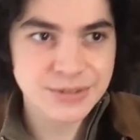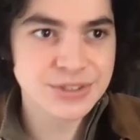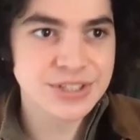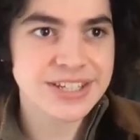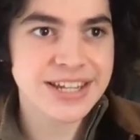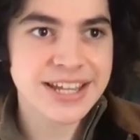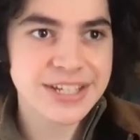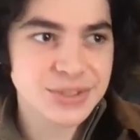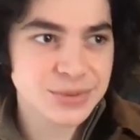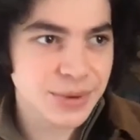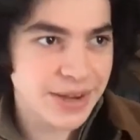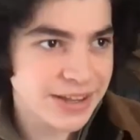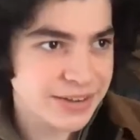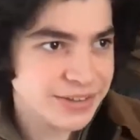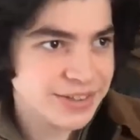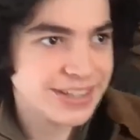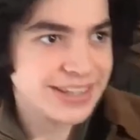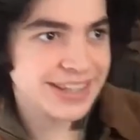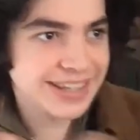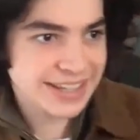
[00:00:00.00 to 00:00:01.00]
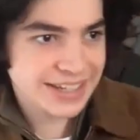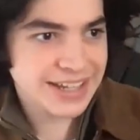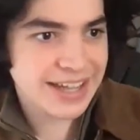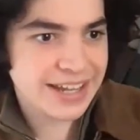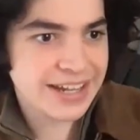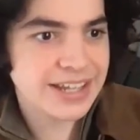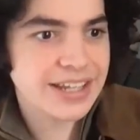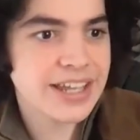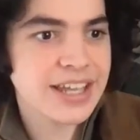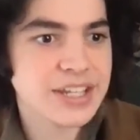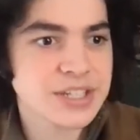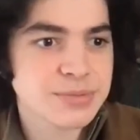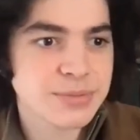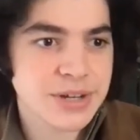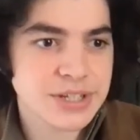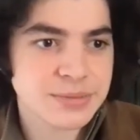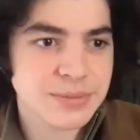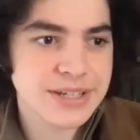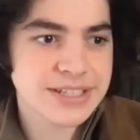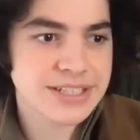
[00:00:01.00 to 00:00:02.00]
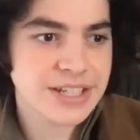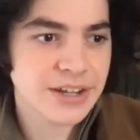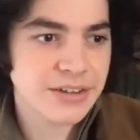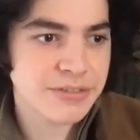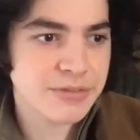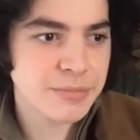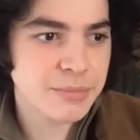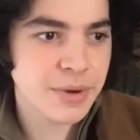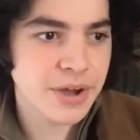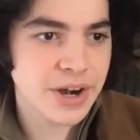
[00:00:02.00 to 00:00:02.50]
It was a nice way to like it kind of express myself.